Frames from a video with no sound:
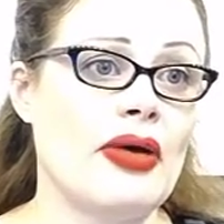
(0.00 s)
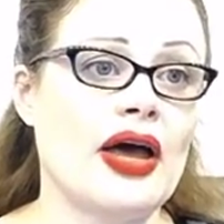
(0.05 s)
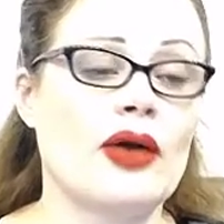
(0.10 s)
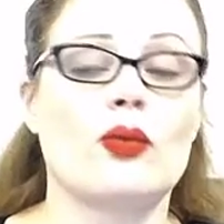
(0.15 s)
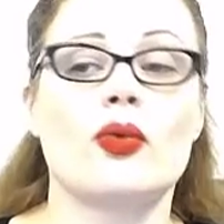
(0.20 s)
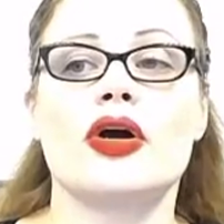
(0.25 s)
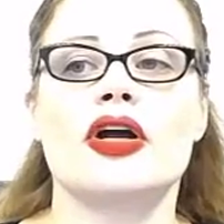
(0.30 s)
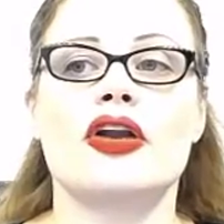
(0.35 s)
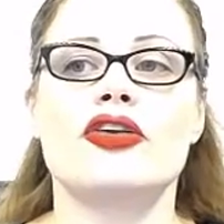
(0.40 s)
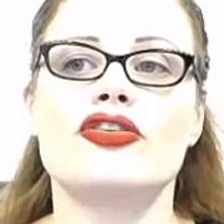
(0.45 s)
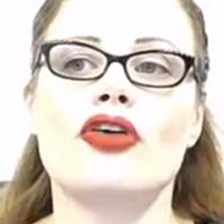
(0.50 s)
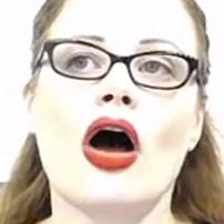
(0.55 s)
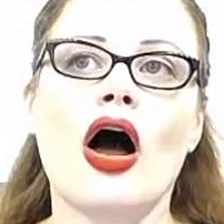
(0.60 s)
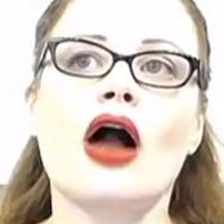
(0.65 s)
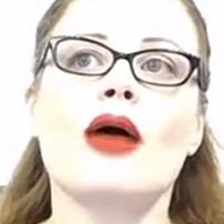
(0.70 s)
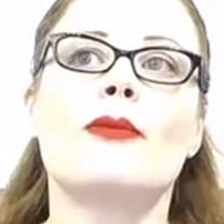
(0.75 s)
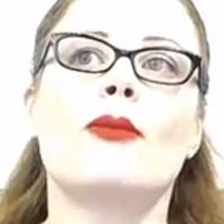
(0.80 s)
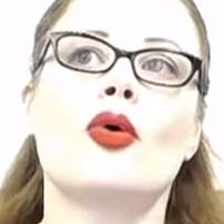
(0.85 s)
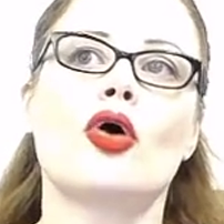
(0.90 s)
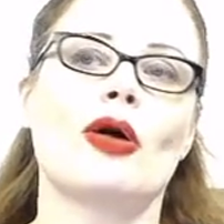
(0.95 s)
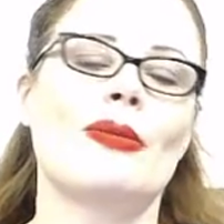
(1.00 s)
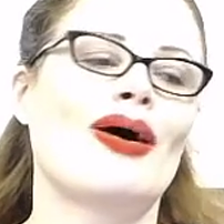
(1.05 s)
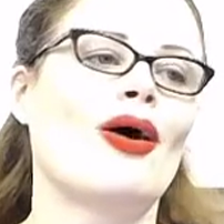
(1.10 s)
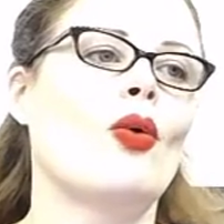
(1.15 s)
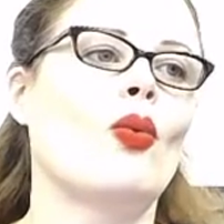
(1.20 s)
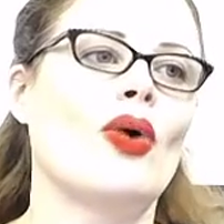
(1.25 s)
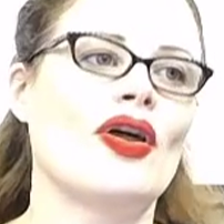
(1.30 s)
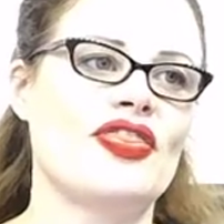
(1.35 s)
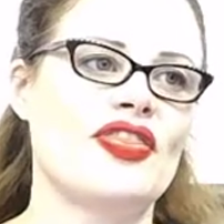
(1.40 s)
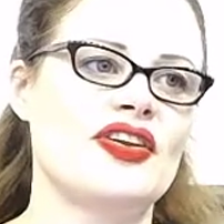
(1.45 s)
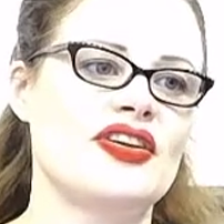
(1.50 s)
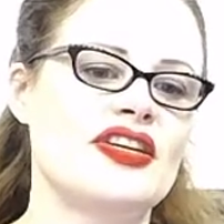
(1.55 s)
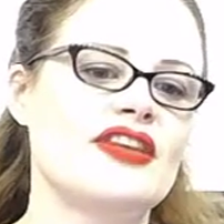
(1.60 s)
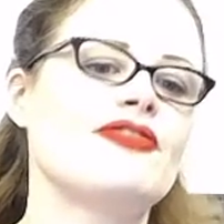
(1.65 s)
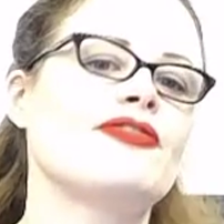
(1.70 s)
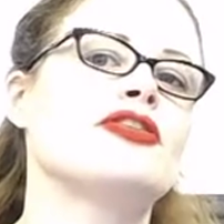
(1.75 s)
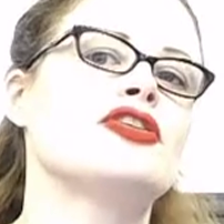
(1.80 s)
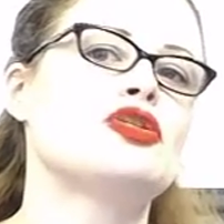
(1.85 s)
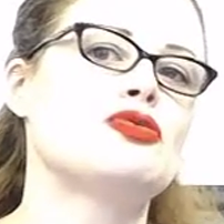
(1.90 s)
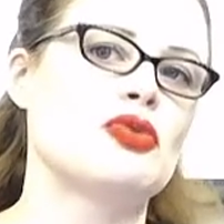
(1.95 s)
And we're going to talk more about what the
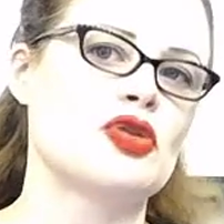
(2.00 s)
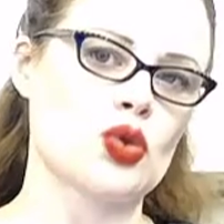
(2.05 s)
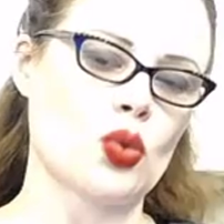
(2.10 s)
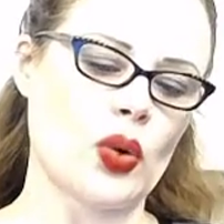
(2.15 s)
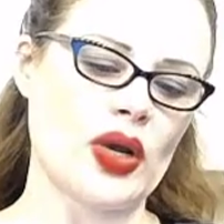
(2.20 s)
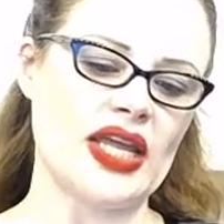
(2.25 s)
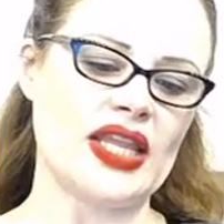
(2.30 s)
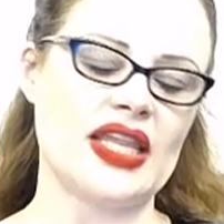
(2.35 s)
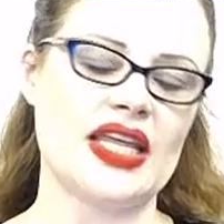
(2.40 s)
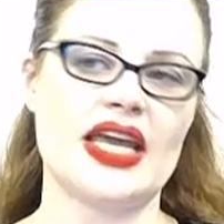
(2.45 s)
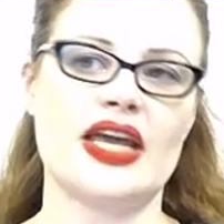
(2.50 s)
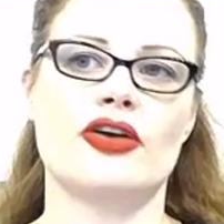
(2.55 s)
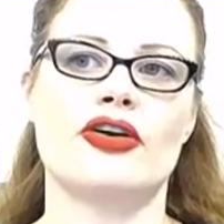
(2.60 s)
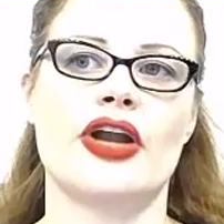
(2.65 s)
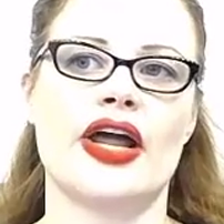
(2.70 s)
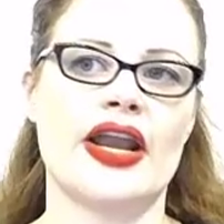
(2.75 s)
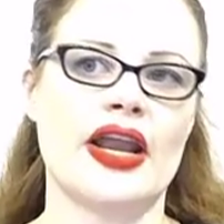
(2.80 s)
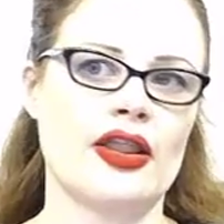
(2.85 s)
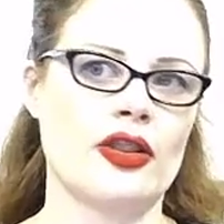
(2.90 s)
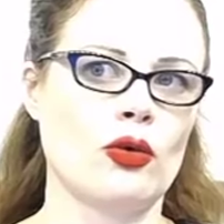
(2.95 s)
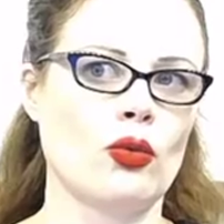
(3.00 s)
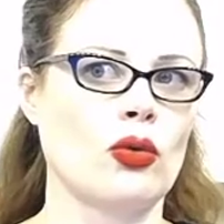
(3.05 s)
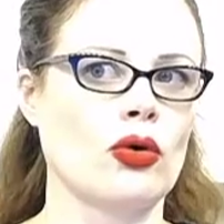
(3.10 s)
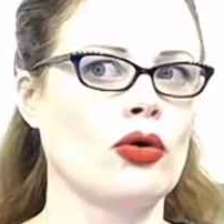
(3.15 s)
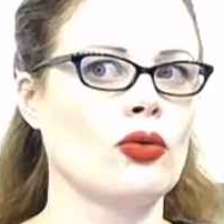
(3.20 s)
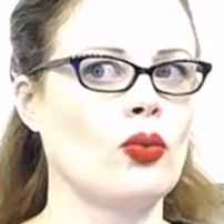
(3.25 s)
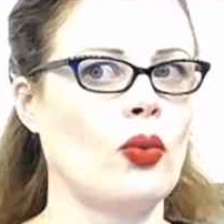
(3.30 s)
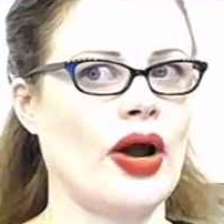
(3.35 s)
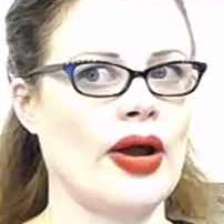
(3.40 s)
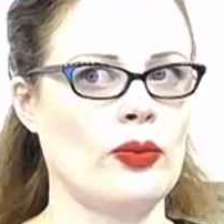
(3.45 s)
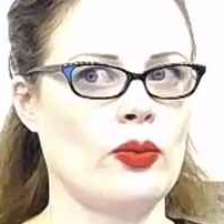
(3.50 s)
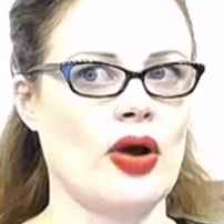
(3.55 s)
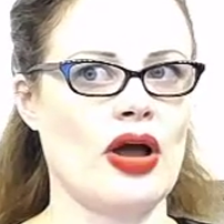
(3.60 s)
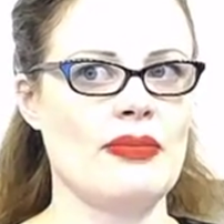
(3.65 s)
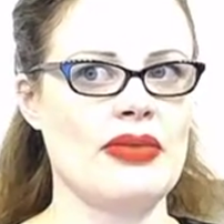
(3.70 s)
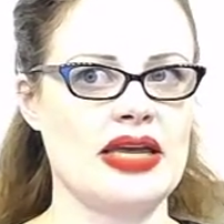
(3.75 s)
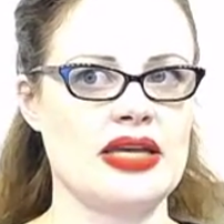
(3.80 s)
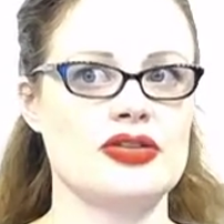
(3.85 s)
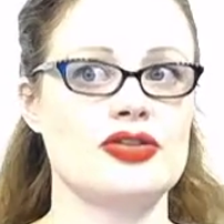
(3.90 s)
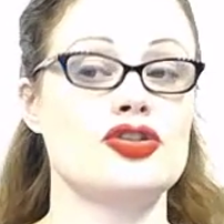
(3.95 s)
difference between the internet and the World Wide Web
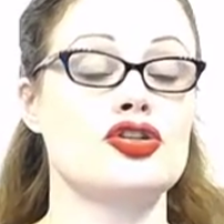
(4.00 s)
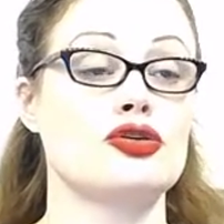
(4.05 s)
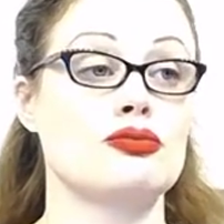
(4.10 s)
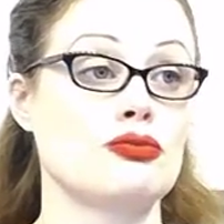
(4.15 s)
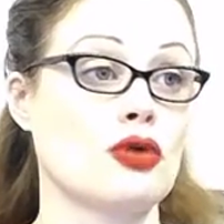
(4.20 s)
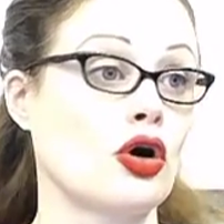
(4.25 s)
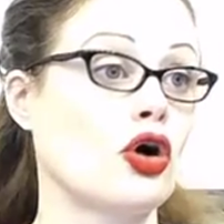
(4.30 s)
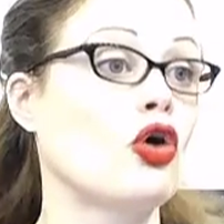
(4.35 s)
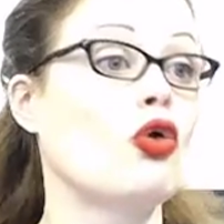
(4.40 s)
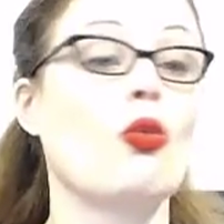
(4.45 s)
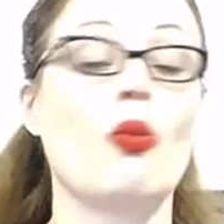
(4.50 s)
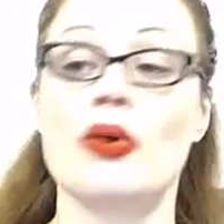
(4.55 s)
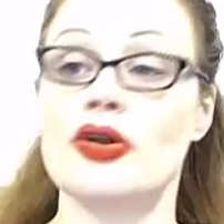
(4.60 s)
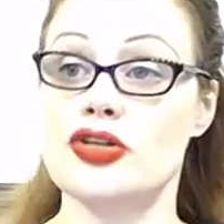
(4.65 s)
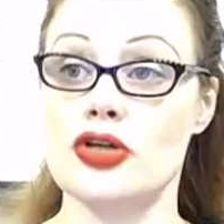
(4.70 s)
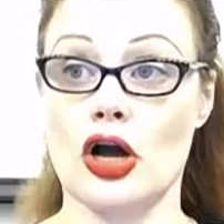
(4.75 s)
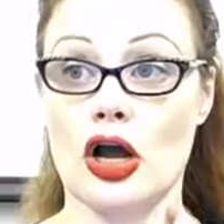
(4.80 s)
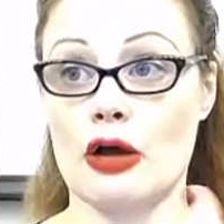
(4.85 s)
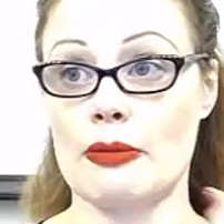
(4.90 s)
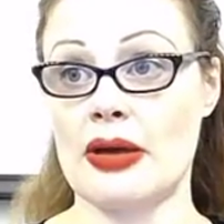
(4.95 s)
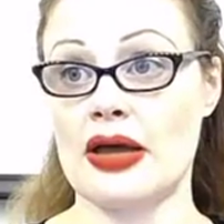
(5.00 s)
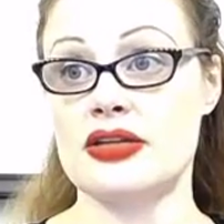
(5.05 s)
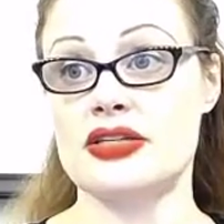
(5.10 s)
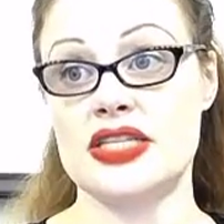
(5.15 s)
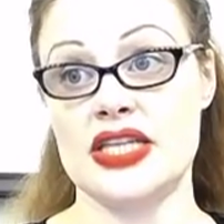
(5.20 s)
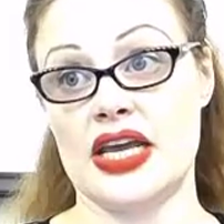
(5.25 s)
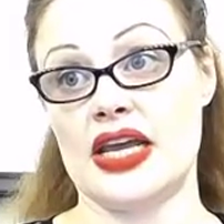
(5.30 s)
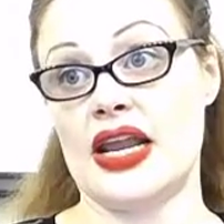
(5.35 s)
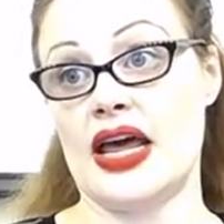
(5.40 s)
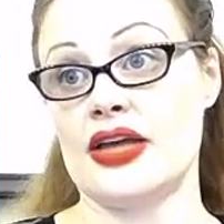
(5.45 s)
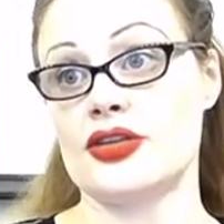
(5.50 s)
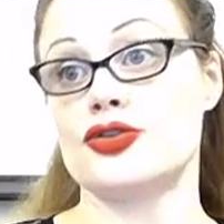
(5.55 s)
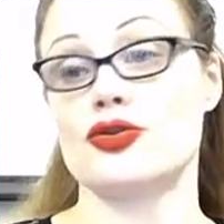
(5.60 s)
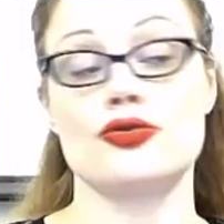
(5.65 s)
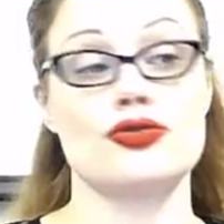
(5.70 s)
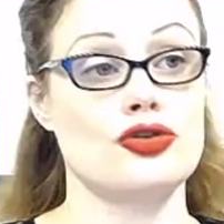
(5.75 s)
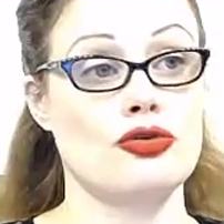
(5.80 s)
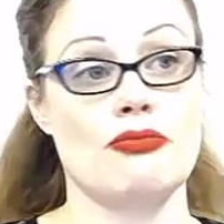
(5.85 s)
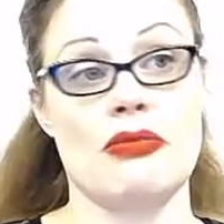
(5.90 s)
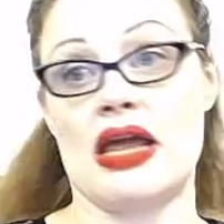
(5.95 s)
is tomorrow when we talk about DNS or
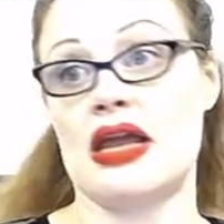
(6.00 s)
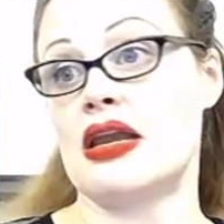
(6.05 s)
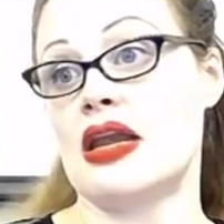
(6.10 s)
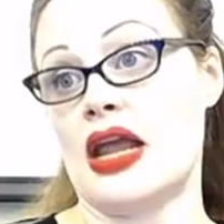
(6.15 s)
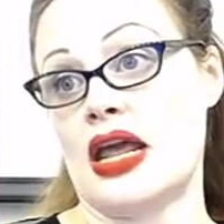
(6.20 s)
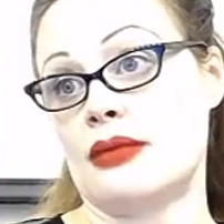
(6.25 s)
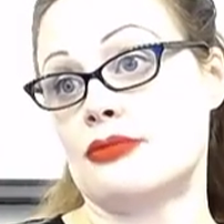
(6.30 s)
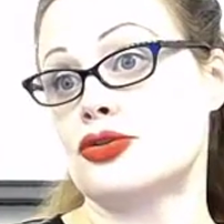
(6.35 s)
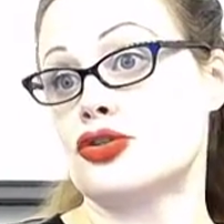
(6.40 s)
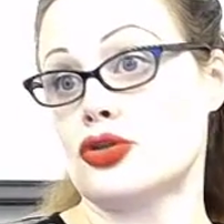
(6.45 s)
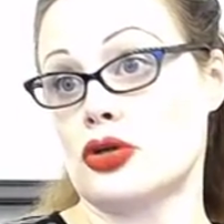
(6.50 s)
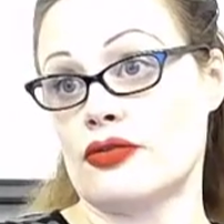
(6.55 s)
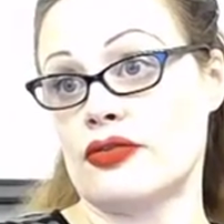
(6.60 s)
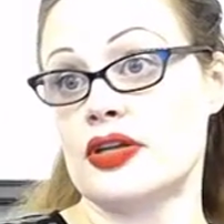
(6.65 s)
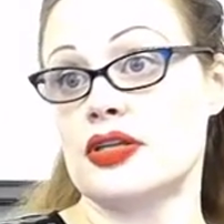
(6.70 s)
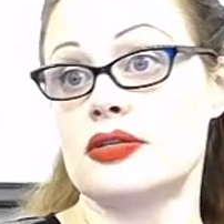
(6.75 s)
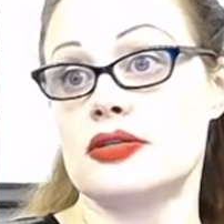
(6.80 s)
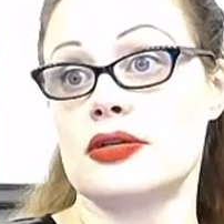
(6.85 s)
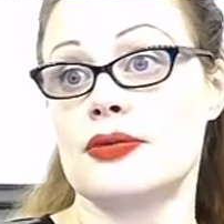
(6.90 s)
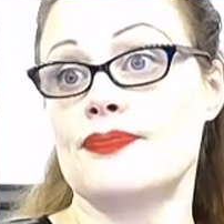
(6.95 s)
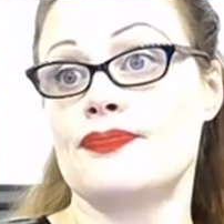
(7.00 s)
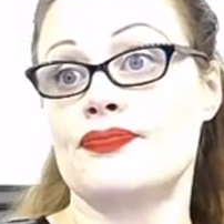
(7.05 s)
domain name service.